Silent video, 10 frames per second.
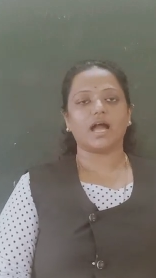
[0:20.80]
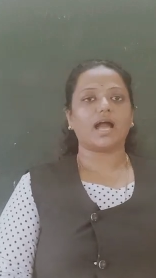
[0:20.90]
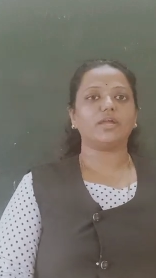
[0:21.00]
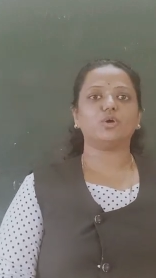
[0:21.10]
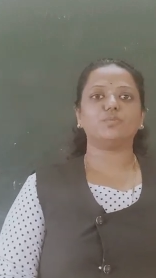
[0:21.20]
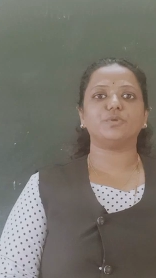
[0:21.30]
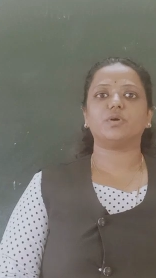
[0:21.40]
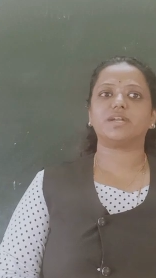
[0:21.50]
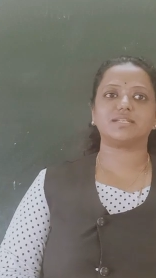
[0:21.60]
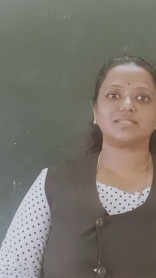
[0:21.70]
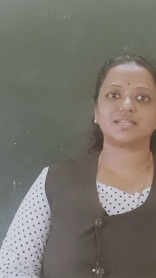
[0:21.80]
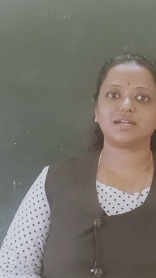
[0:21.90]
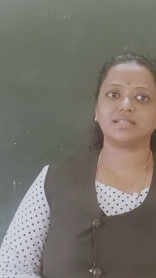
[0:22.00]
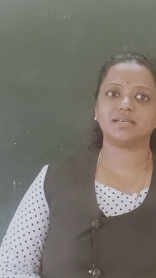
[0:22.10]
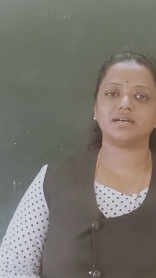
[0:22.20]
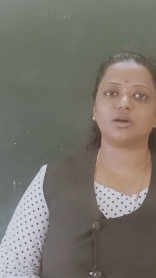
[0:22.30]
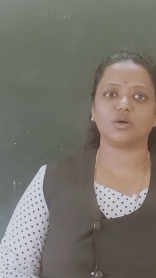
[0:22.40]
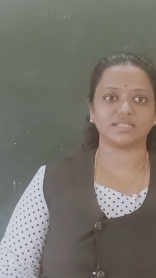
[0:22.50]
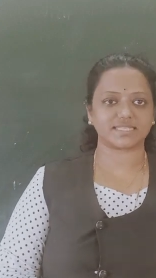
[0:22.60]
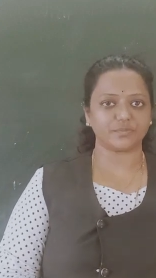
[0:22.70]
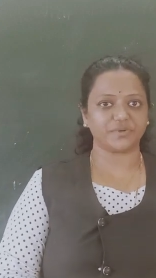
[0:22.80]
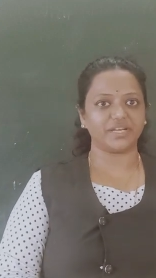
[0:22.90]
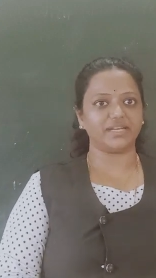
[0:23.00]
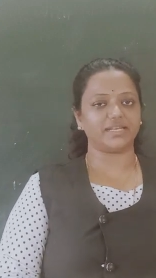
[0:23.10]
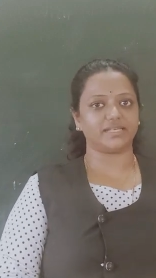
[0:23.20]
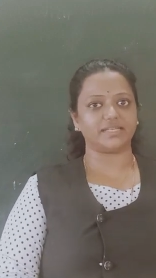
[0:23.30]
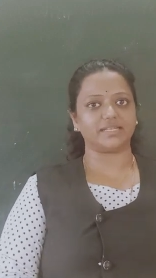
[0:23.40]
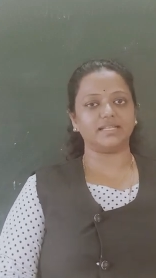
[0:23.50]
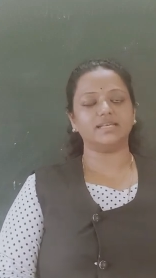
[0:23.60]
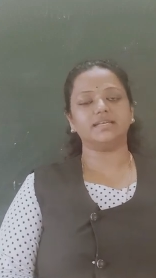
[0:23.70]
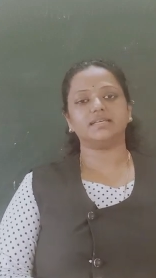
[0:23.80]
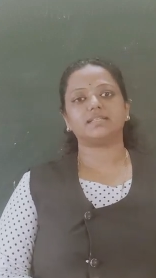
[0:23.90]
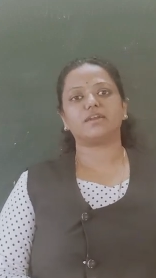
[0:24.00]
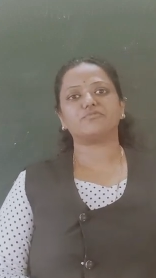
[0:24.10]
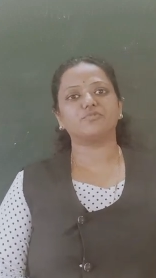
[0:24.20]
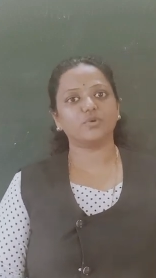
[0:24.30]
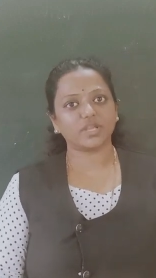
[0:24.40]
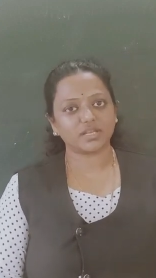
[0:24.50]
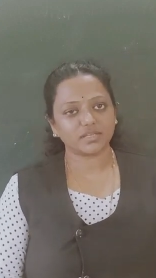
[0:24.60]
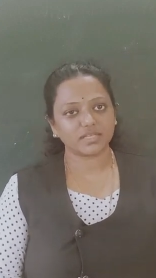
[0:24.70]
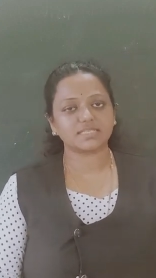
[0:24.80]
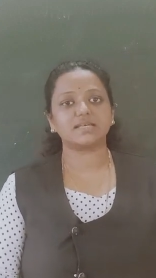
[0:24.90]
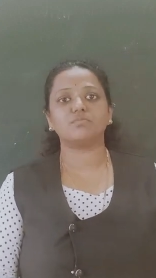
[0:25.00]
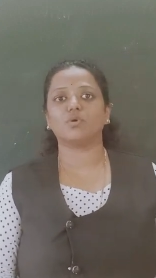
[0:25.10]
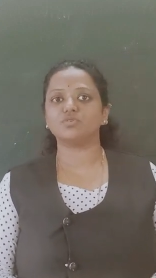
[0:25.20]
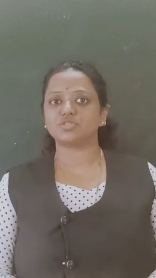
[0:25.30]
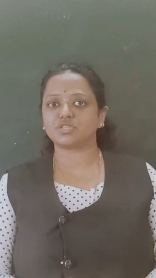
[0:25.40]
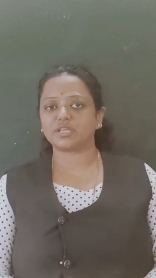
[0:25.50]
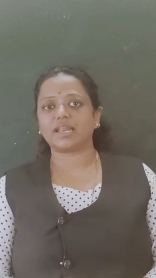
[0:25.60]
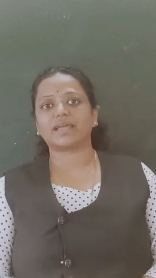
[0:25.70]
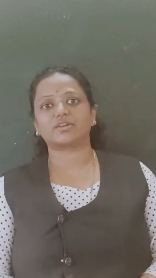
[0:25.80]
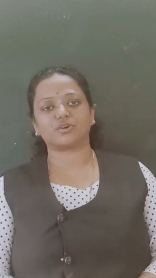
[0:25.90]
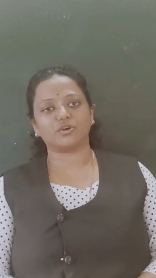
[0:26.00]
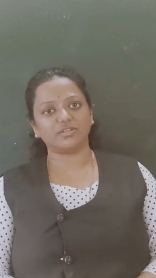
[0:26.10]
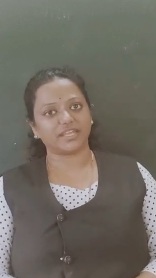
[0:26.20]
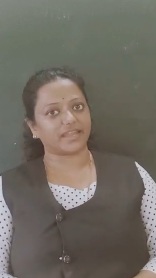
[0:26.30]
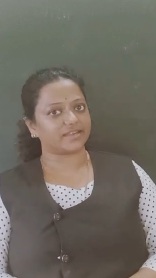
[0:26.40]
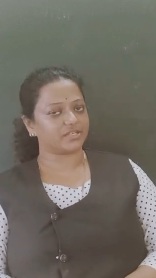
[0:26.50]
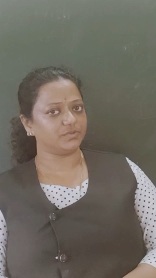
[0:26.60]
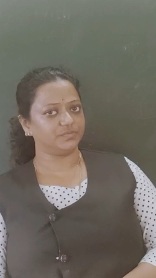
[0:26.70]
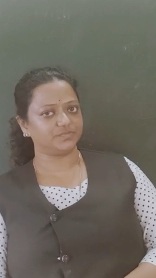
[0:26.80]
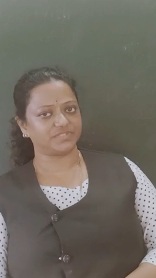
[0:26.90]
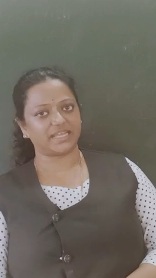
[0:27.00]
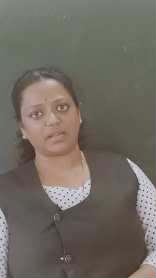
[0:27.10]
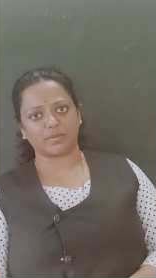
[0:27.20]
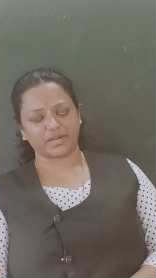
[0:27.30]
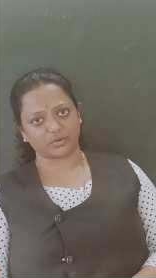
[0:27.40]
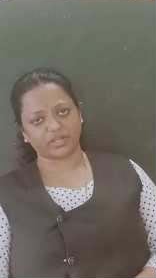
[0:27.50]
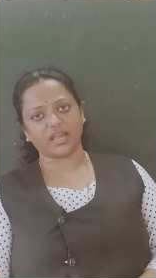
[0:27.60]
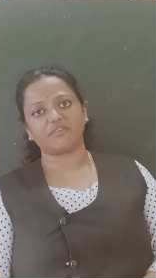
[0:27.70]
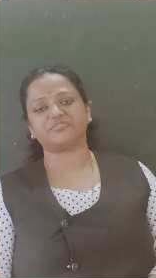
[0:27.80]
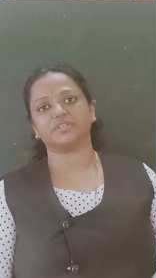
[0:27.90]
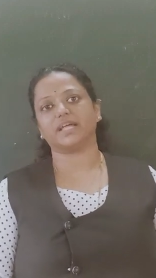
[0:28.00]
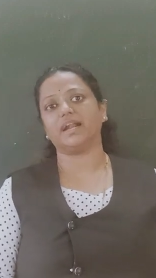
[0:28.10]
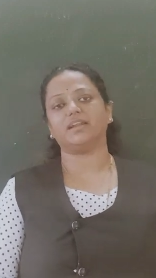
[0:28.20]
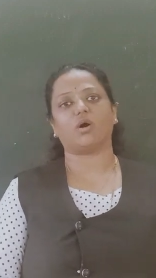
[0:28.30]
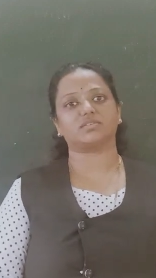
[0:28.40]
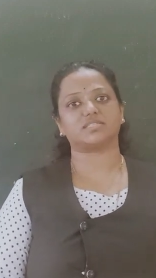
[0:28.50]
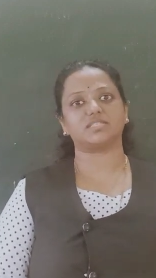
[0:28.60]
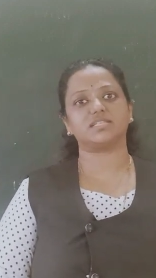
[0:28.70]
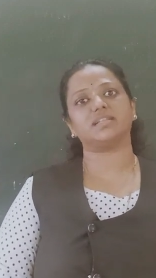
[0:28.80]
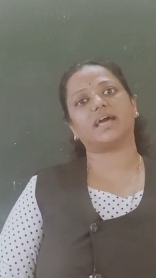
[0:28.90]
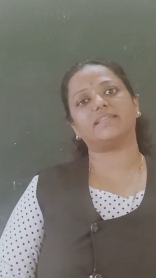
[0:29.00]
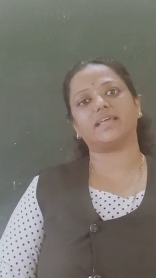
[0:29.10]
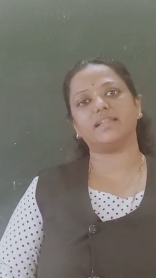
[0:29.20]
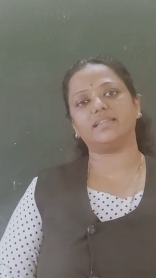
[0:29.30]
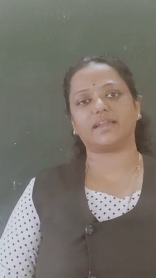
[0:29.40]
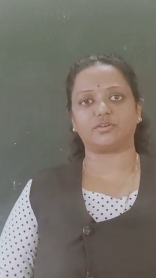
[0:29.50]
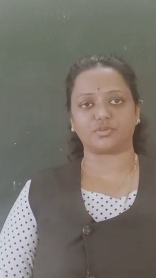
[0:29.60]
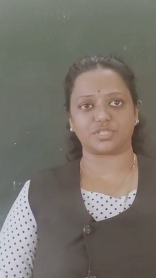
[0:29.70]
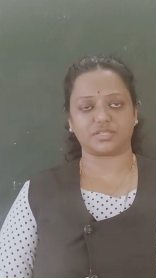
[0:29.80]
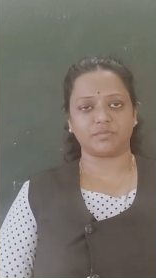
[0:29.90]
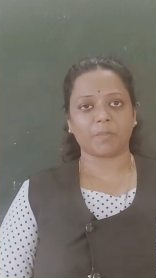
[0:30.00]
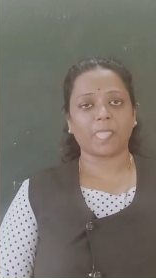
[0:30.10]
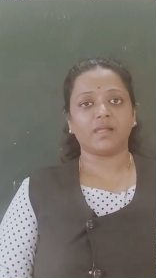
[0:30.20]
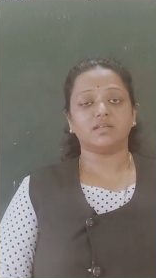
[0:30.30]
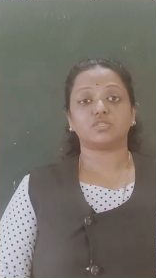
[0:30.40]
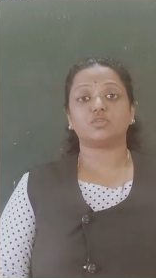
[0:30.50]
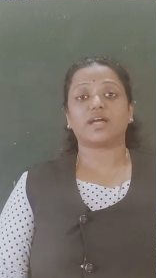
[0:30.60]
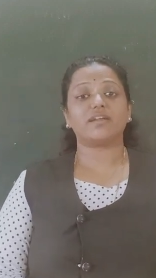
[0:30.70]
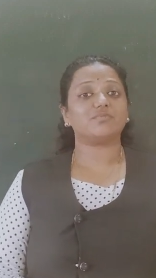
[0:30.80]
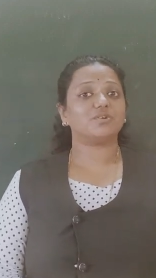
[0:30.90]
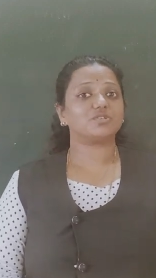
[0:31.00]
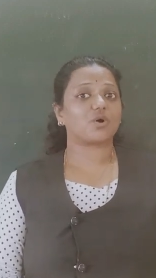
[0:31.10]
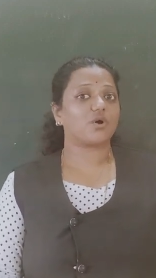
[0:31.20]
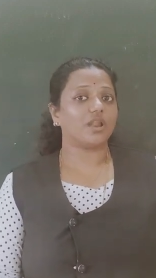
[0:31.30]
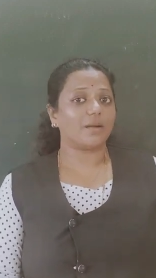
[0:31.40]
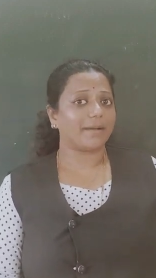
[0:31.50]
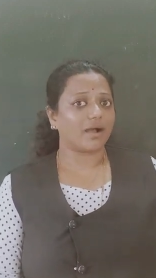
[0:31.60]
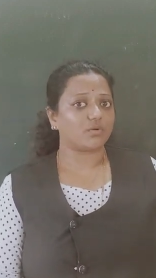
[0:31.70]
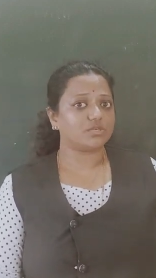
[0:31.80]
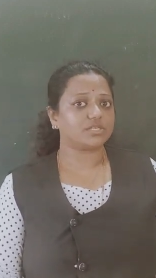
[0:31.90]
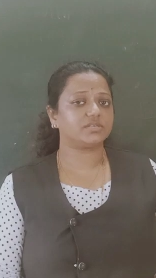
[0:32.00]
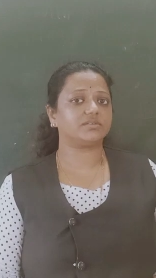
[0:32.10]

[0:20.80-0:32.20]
I hope you understand the concept in detail that fluorine is the most electronegative element. Okay, after that oxygen and then nitrogen. So that was all about